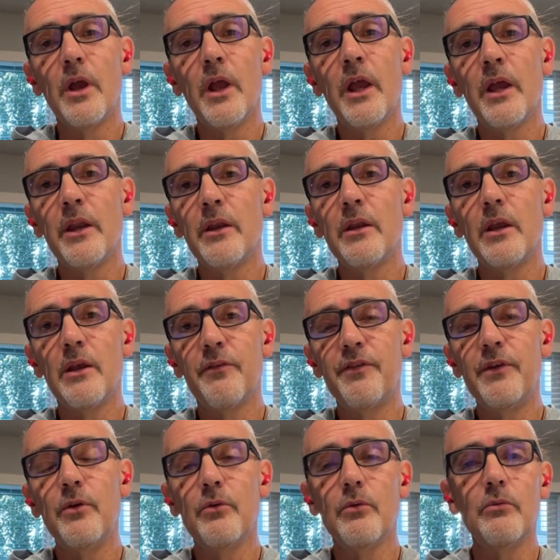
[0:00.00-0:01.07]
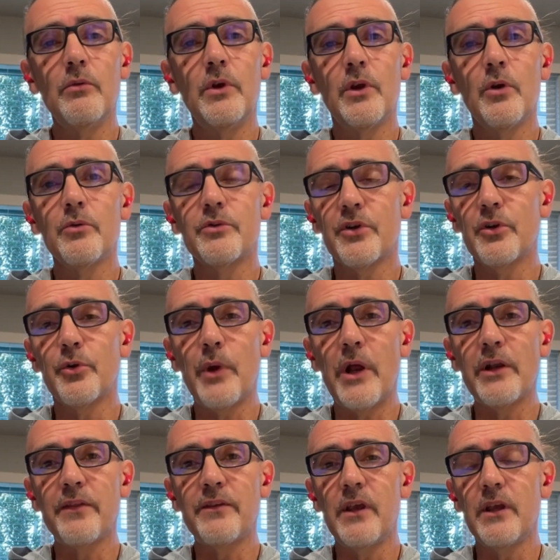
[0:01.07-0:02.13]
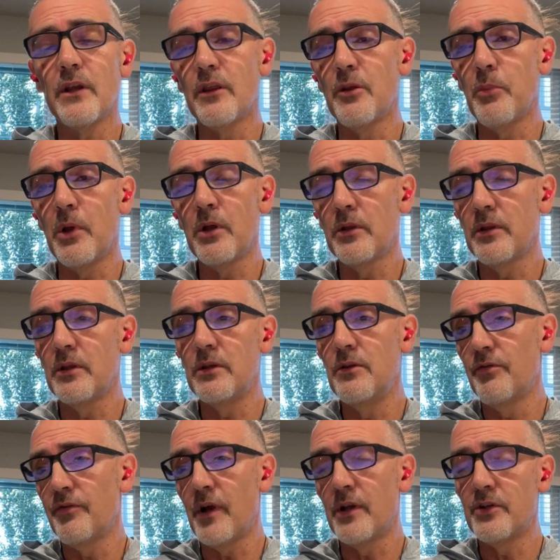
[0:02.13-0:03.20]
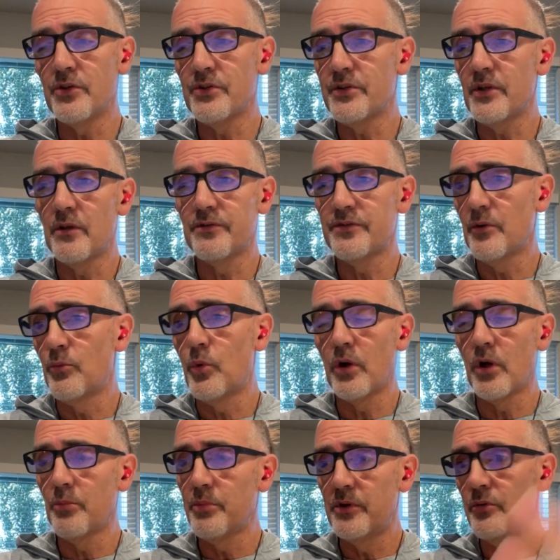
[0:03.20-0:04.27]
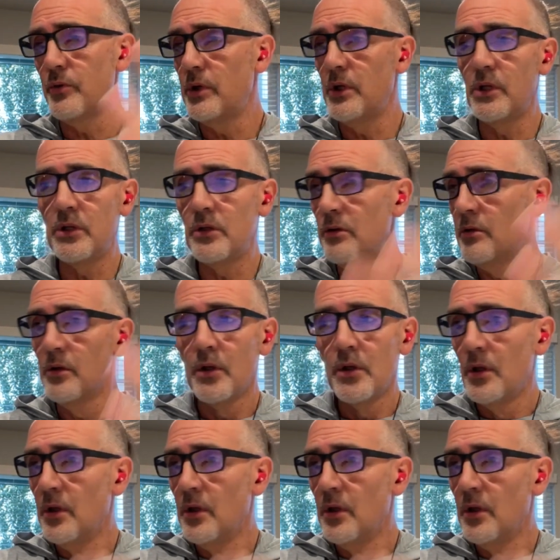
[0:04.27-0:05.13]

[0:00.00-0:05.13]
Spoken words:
And if you turn around at the end of the month and you find yourself somewhere between